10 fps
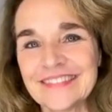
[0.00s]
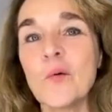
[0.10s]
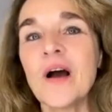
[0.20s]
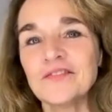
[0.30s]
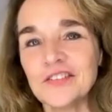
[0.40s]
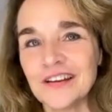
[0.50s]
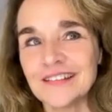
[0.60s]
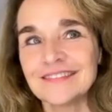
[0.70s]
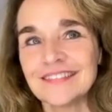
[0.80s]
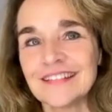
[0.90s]
Go after
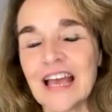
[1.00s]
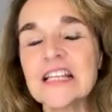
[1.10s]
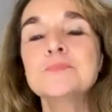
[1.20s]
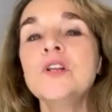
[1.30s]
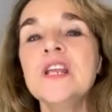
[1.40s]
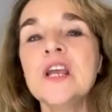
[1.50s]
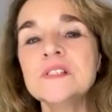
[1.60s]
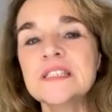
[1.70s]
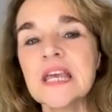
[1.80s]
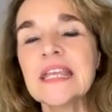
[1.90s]
it. As Monique
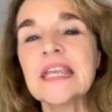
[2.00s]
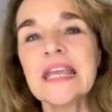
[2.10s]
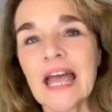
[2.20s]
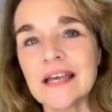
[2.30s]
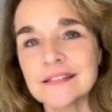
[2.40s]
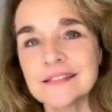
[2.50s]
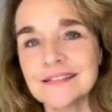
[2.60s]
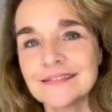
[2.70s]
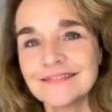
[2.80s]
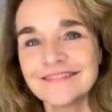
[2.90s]
would say, kick ass.